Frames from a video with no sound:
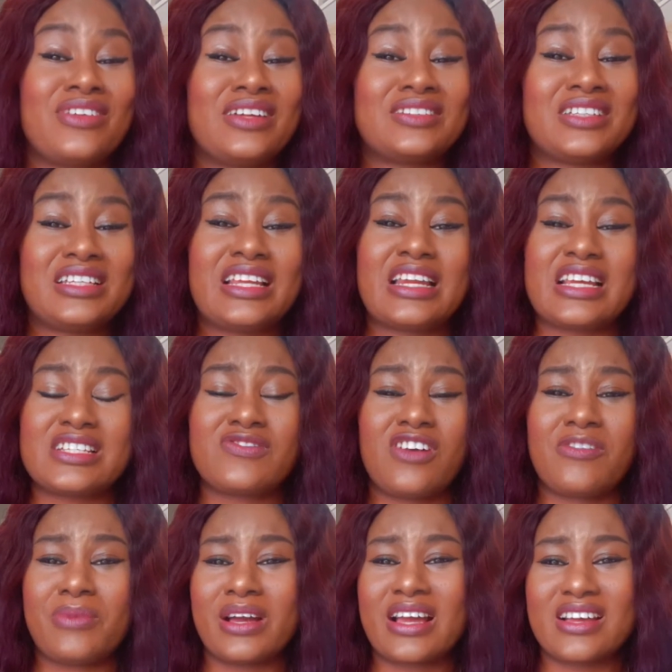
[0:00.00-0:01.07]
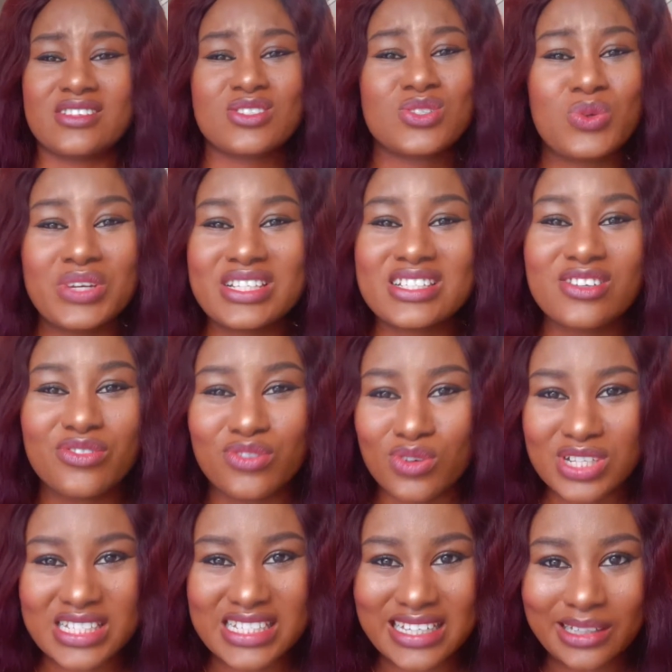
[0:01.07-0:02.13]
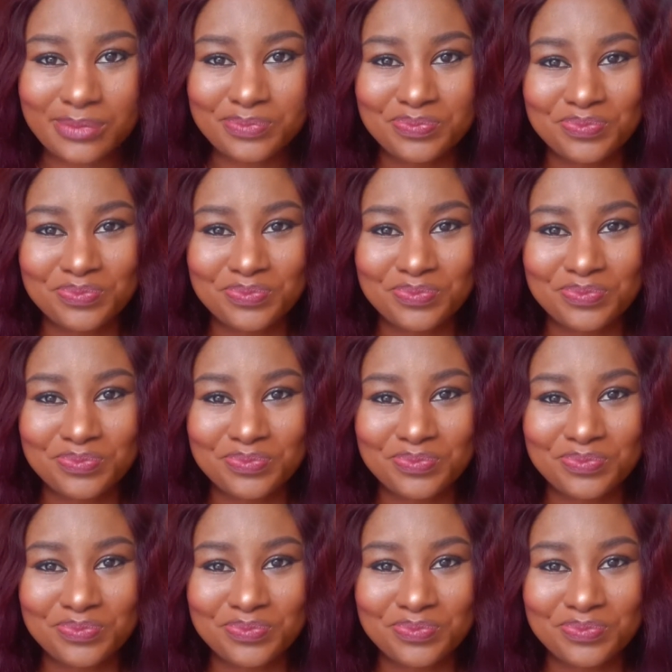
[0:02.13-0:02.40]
attended as far back as 2014.